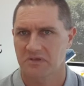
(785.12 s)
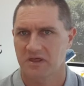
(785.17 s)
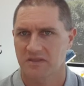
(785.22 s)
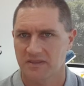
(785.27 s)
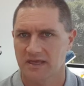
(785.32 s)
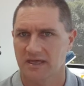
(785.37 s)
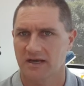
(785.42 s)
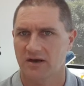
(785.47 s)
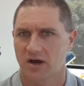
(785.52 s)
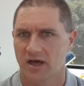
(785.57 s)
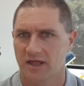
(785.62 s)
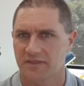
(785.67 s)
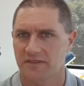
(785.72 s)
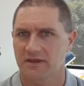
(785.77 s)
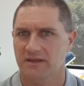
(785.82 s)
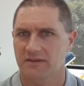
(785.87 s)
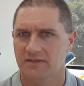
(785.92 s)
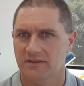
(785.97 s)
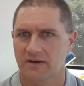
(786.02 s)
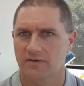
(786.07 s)
then I
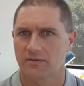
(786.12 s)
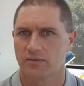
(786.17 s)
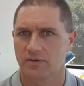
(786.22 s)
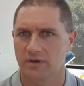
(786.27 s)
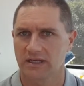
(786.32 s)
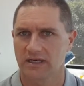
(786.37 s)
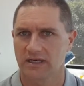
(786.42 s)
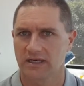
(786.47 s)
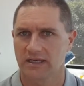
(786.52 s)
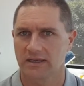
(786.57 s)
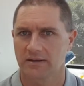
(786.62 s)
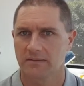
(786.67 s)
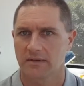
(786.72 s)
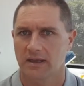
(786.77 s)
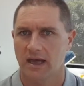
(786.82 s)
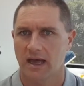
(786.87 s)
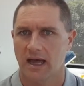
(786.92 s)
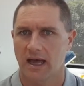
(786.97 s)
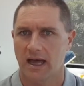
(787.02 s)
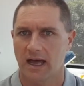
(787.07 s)
think that really,
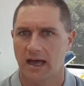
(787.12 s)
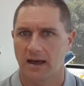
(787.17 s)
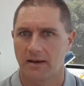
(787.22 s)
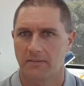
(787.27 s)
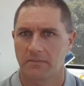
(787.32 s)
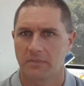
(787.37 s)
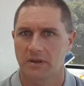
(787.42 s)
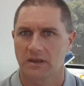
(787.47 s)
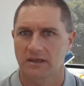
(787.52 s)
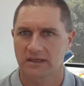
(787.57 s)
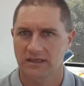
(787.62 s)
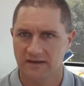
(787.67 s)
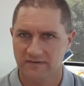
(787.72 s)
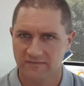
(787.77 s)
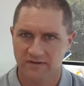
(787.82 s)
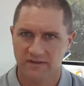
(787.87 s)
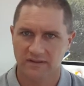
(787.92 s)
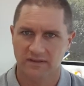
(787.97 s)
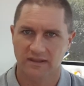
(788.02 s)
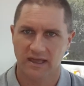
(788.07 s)

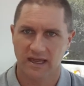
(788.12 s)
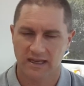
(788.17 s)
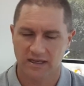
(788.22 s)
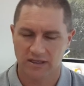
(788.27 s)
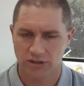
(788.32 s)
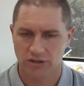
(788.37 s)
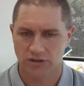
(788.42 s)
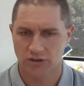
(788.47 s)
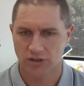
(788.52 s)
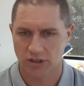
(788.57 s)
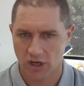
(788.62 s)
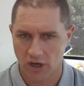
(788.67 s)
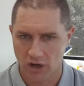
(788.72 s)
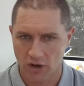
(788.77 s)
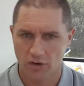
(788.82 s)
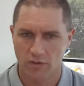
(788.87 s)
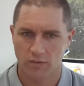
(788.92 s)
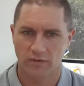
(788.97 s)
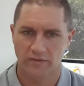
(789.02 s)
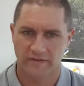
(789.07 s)
given that you
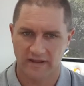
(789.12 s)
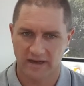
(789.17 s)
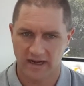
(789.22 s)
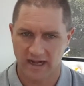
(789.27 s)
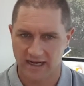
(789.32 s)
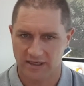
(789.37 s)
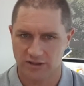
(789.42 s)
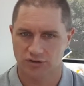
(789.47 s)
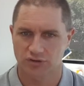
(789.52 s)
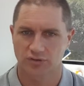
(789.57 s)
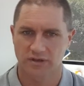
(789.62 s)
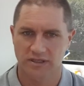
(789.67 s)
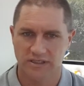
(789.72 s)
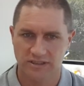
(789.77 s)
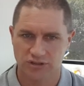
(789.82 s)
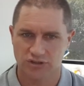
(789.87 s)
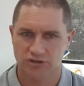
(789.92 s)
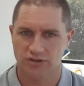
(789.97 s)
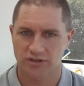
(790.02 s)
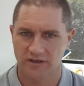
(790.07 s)
know what the natural
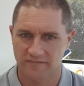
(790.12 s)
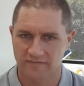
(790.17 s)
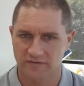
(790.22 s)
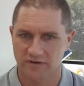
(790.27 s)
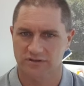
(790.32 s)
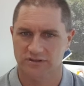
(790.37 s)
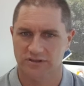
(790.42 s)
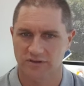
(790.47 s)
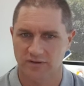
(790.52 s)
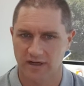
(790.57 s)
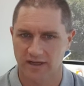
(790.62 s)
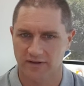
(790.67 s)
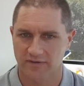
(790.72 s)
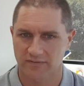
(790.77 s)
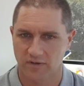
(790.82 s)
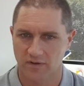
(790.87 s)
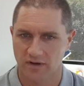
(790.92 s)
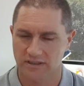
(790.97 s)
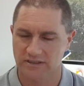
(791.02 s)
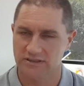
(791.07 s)
history of
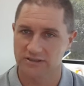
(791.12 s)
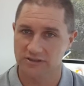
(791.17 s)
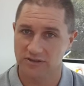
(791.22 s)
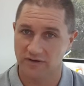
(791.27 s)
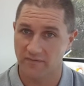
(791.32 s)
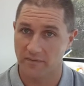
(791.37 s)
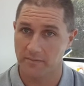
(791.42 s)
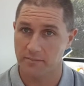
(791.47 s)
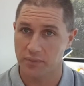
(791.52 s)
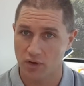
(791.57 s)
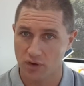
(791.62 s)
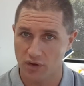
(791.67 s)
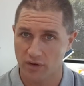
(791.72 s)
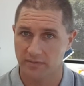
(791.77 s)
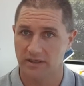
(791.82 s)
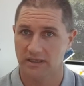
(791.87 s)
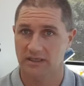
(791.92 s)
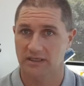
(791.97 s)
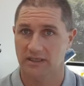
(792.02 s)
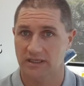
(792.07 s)
osteoarthritis is, of a
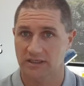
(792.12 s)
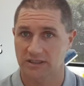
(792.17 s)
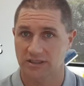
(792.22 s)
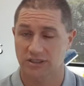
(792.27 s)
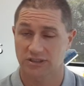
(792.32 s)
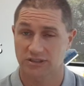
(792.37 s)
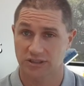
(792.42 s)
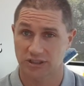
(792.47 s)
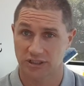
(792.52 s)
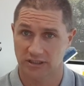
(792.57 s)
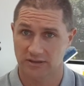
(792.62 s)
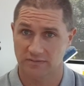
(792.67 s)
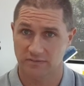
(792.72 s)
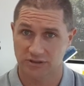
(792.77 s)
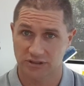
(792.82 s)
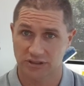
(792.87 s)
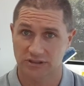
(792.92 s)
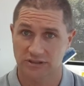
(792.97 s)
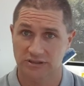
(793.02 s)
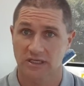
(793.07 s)
permanent condition
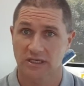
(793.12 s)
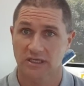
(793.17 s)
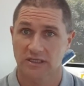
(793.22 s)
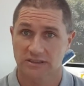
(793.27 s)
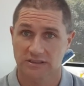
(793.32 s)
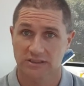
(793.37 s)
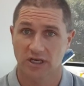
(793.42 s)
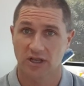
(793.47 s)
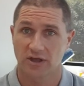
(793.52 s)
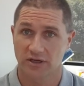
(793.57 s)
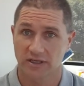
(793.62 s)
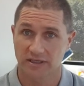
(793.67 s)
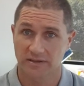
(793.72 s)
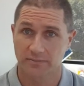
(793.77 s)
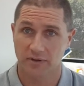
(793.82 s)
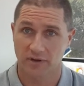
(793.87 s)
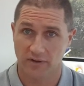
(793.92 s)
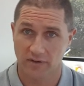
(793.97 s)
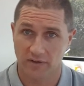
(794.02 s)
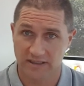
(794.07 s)
which is slowly
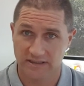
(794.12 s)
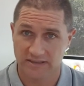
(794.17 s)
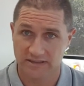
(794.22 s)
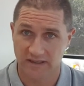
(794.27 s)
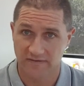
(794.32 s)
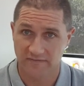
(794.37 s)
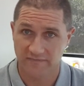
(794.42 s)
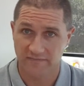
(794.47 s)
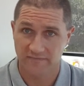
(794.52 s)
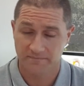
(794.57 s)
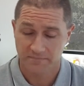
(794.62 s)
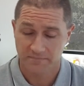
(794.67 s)
progressive,